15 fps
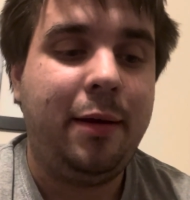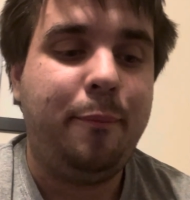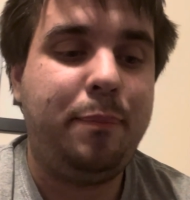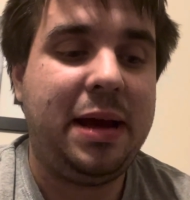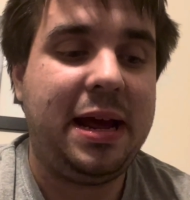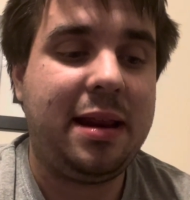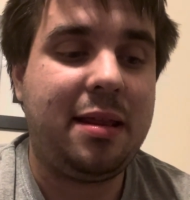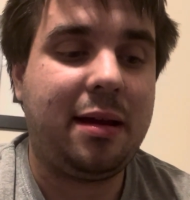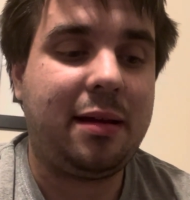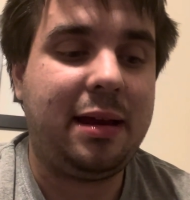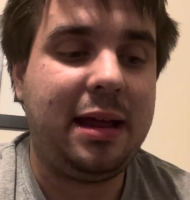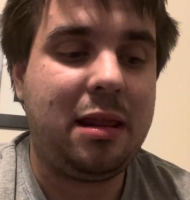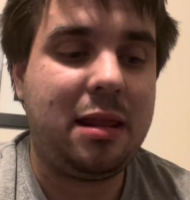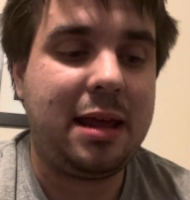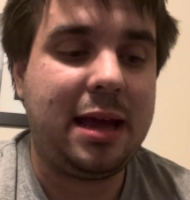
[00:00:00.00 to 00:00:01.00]

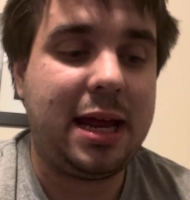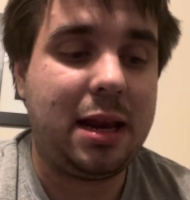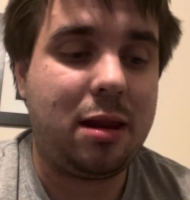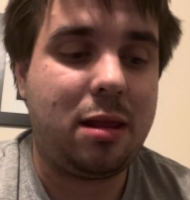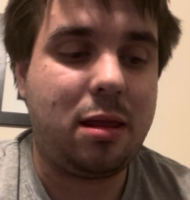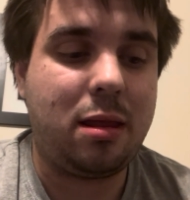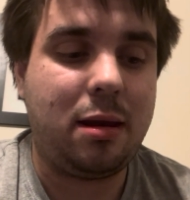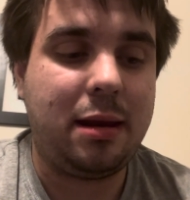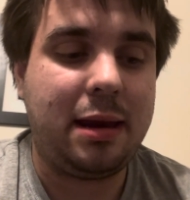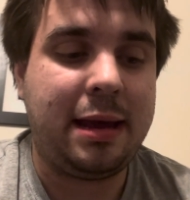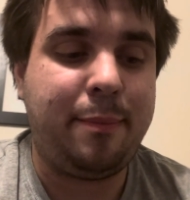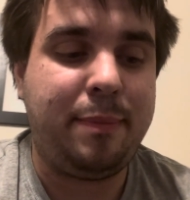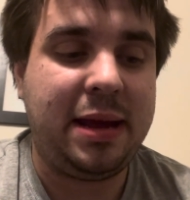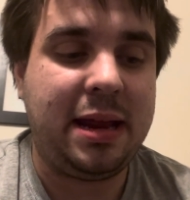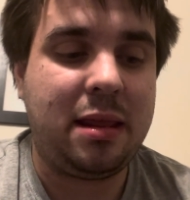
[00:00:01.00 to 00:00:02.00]
basically sets
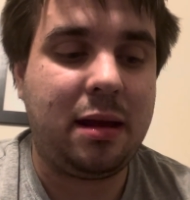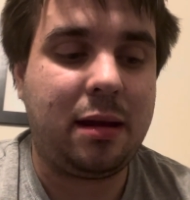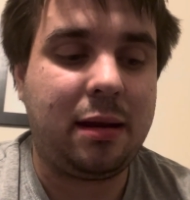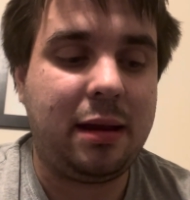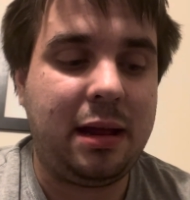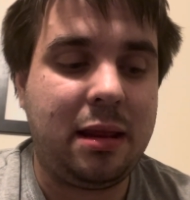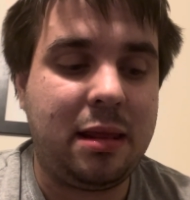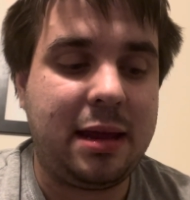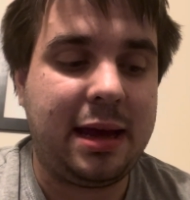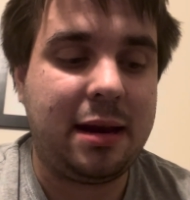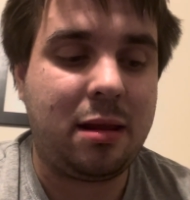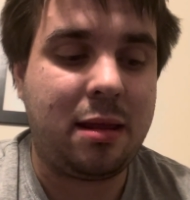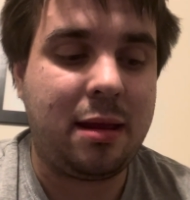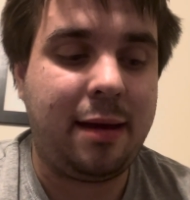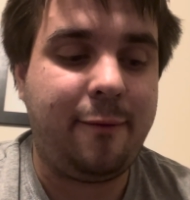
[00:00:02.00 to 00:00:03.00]
up
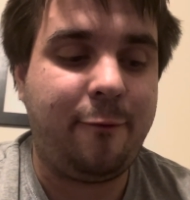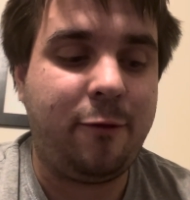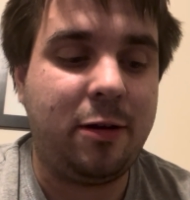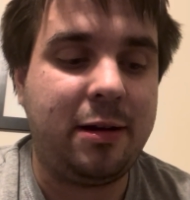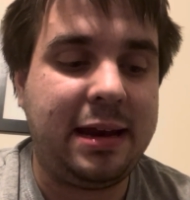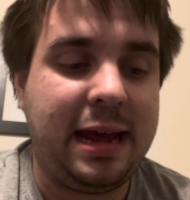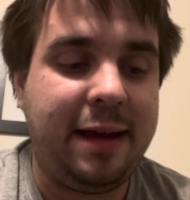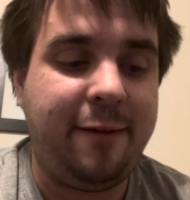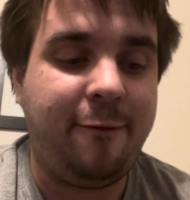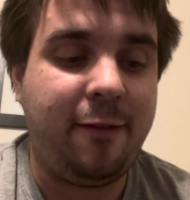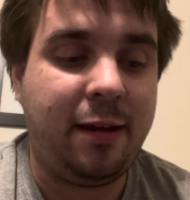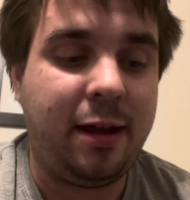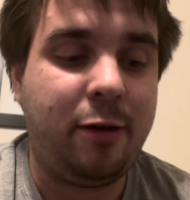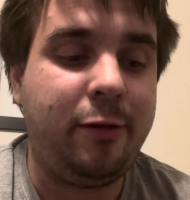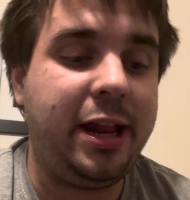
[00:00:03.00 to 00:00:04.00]
for Dave
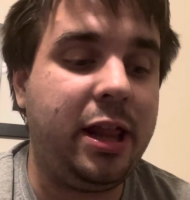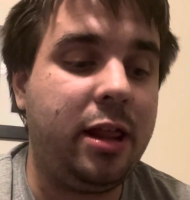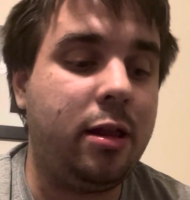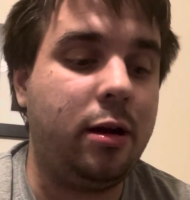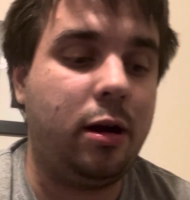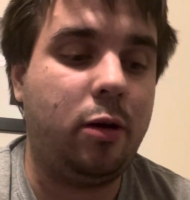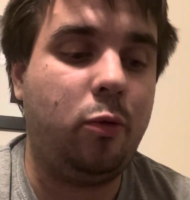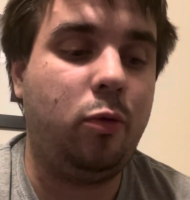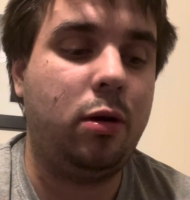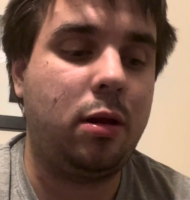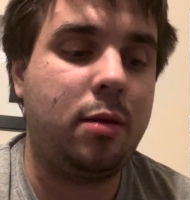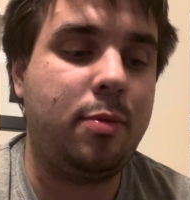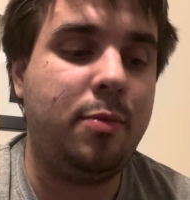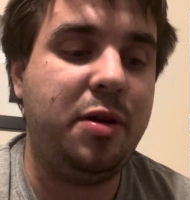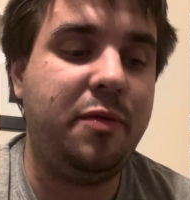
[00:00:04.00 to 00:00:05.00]
Filoni's Star
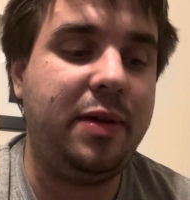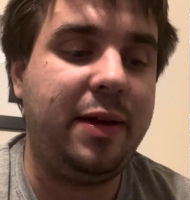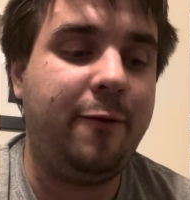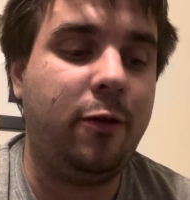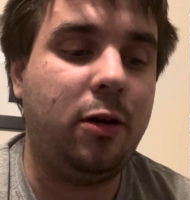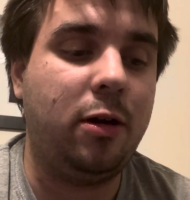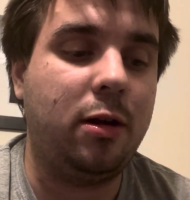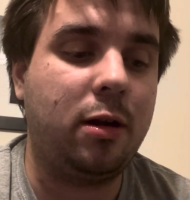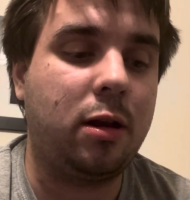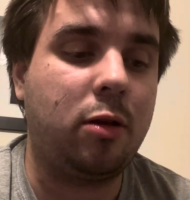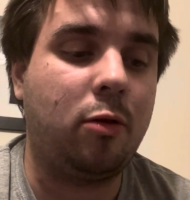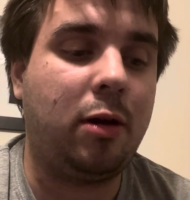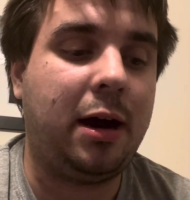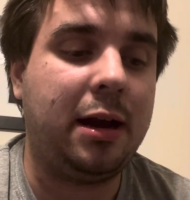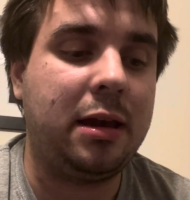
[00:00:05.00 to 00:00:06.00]
Wars movie, for
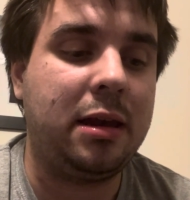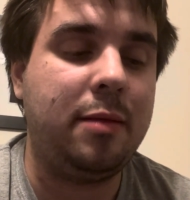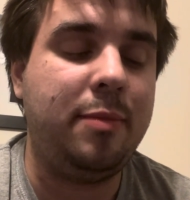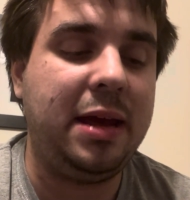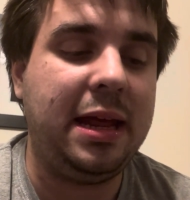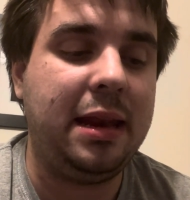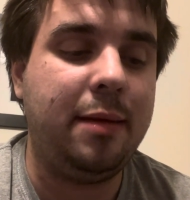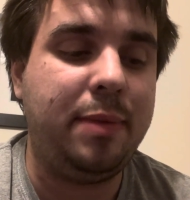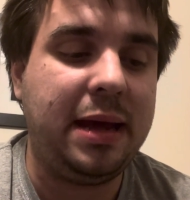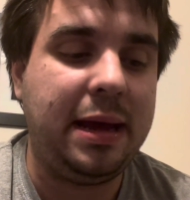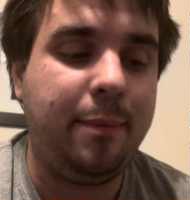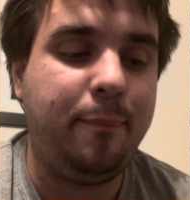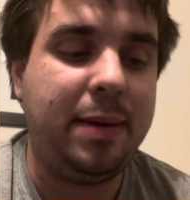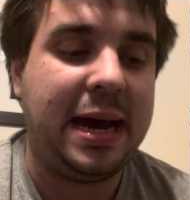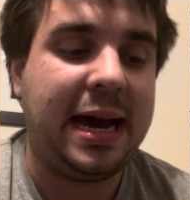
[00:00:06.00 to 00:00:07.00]
Thrawn to be the
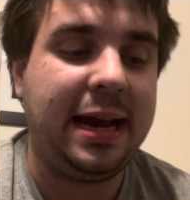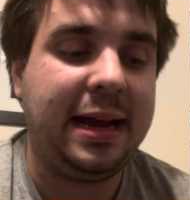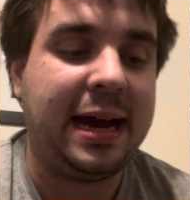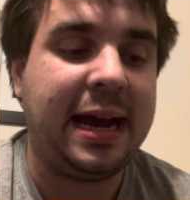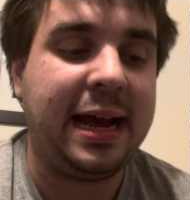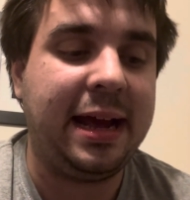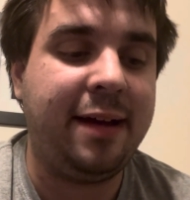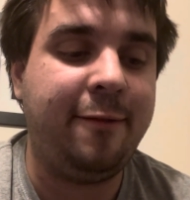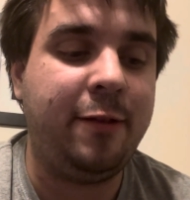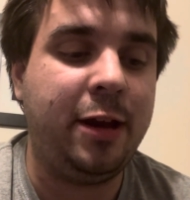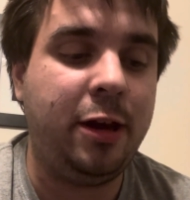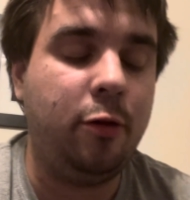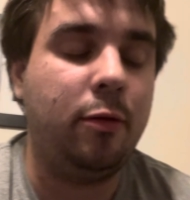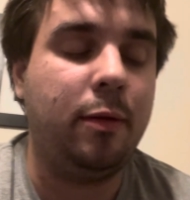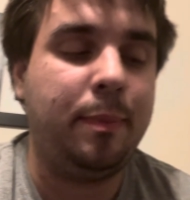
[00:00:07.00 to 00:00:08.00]
big bad guy of the
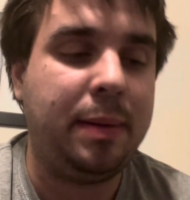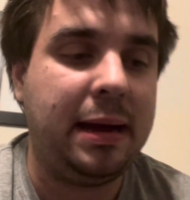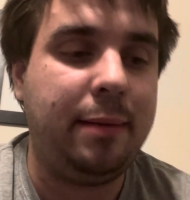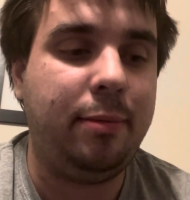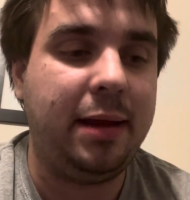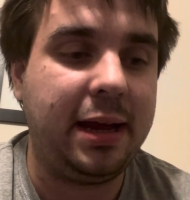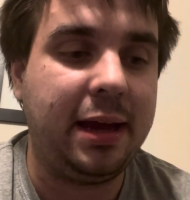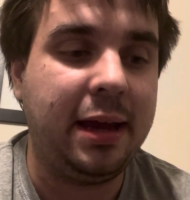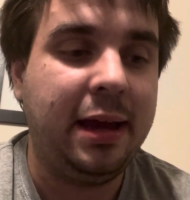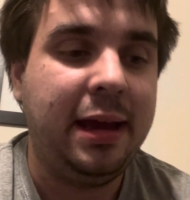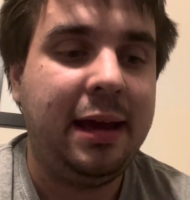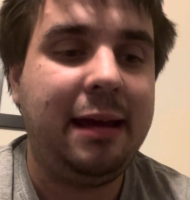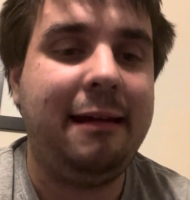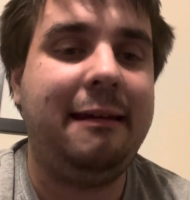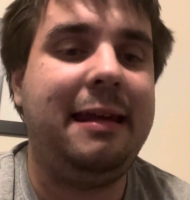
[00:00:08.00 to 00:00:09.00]
New Republic,
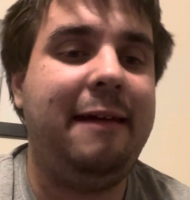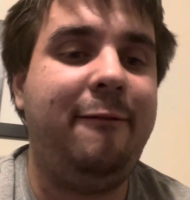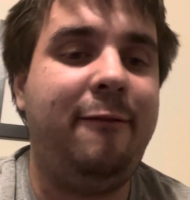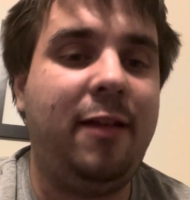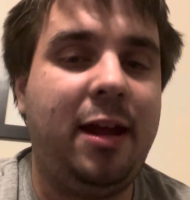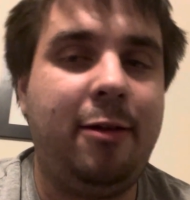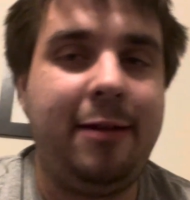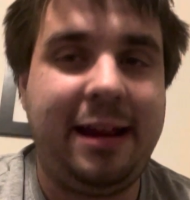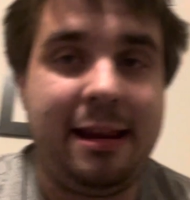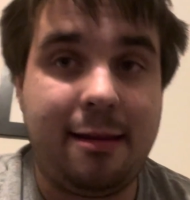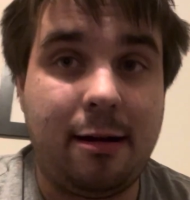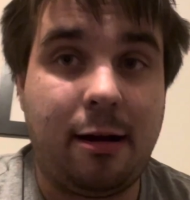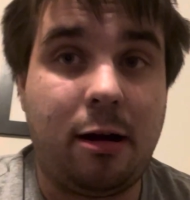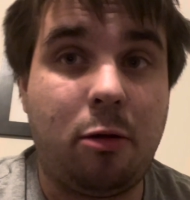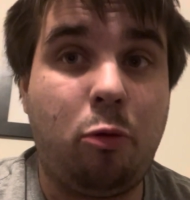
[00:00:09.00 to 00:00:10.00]
and Dave Filoni's
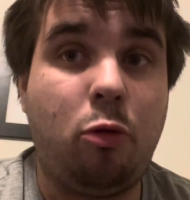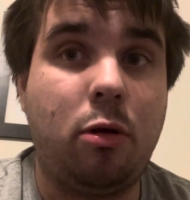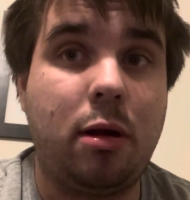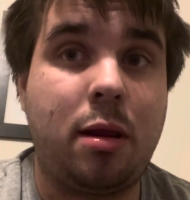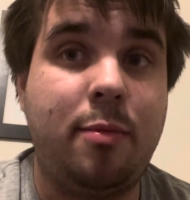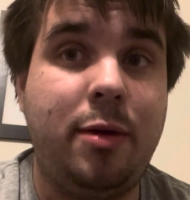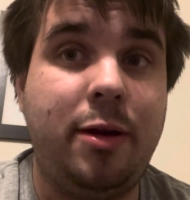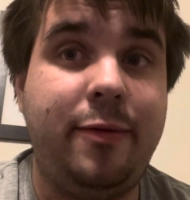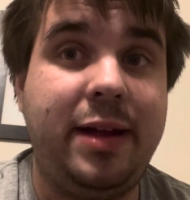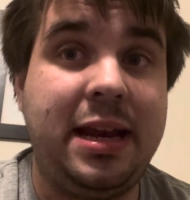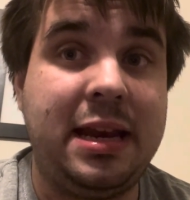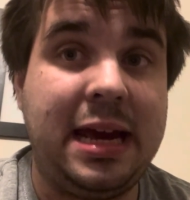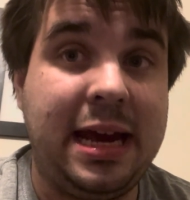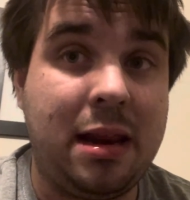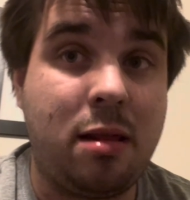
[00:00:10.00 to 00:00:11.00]
Star Wars movie
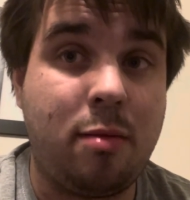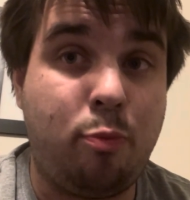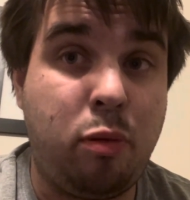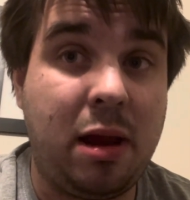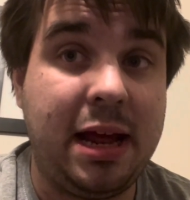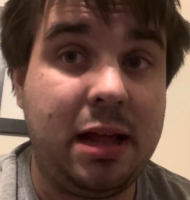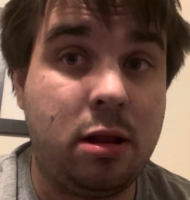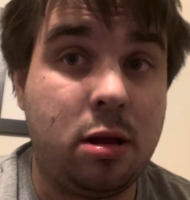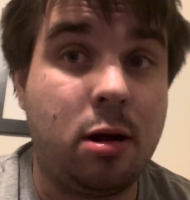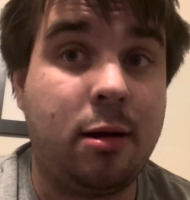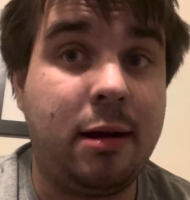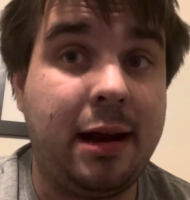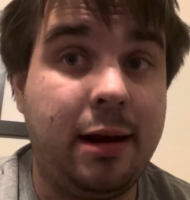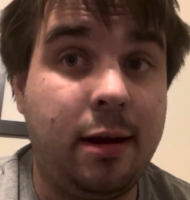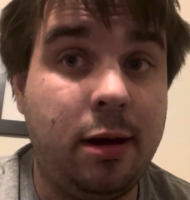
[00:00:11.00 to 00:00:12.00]
takes place
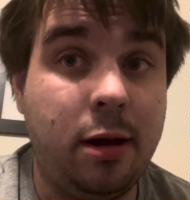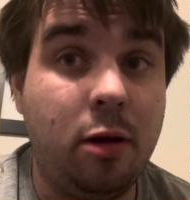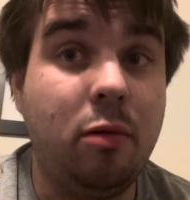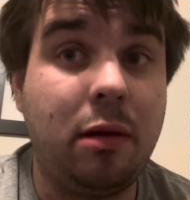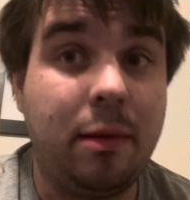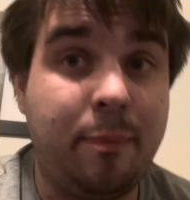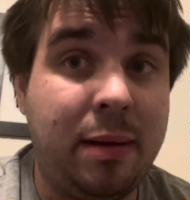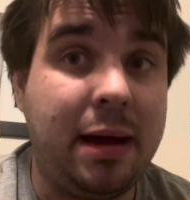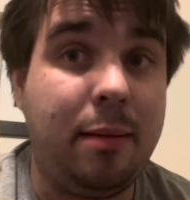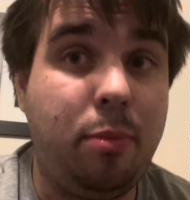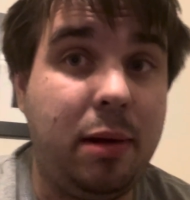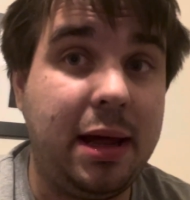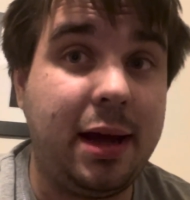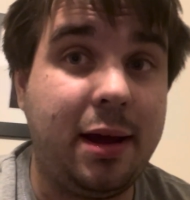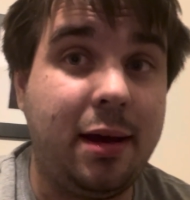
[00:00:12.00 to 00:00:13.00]
during the New
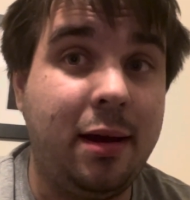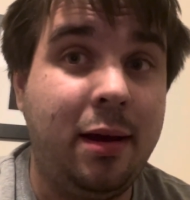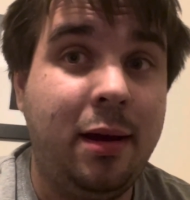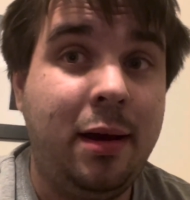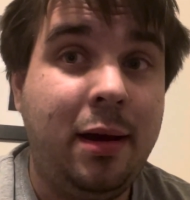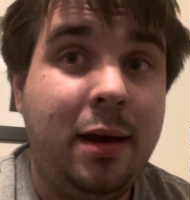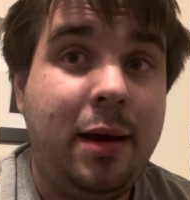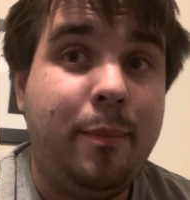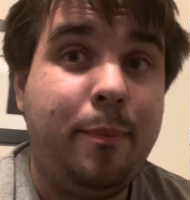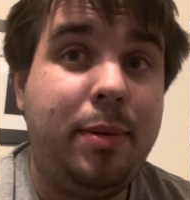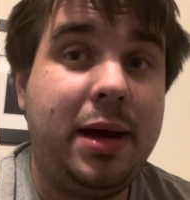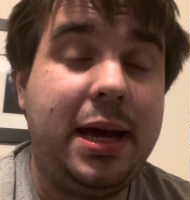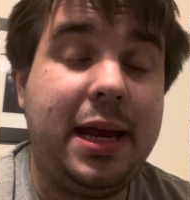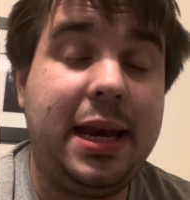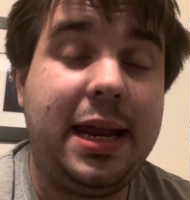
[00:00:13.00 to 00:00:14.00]
Republic.
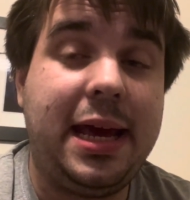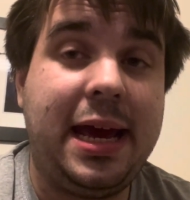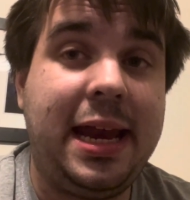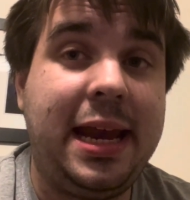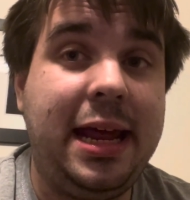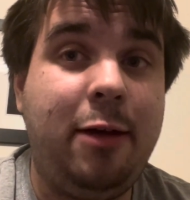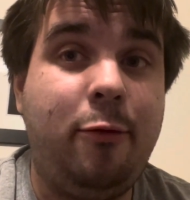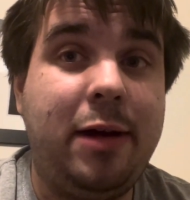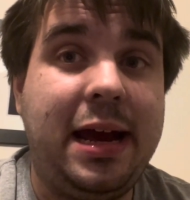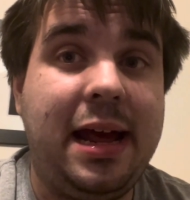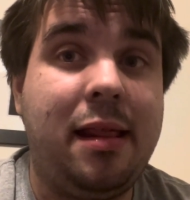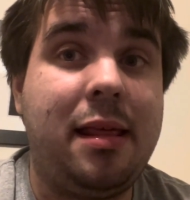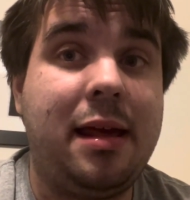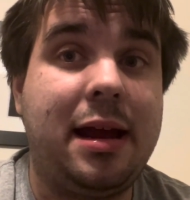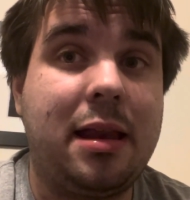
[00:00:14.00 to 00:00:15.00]
But
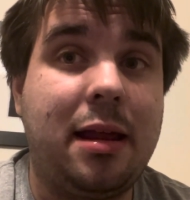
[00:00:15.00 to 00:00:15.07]
anyways, that's